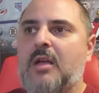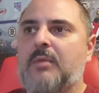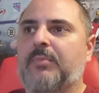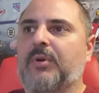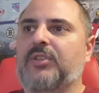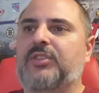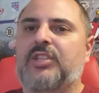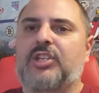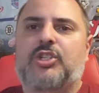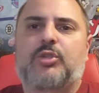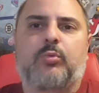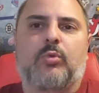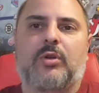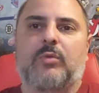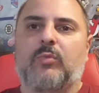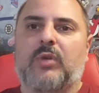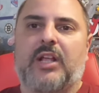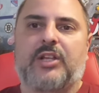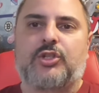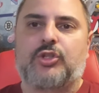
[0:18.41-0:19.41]
But this
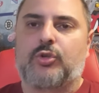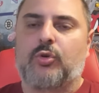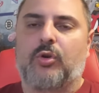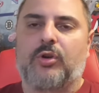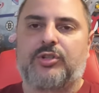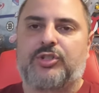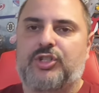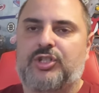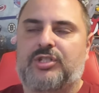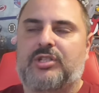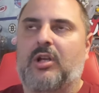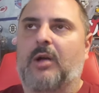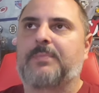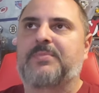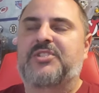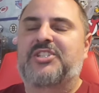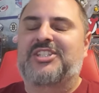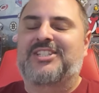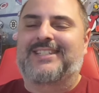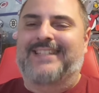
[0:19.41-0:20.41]
one, when I saw it, just
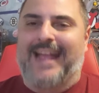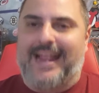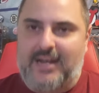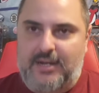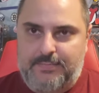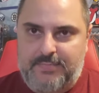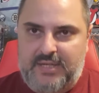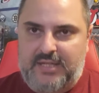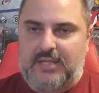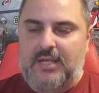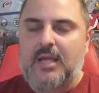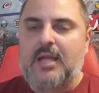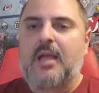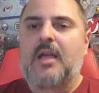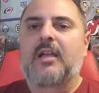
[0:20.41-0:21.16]
upsetted me.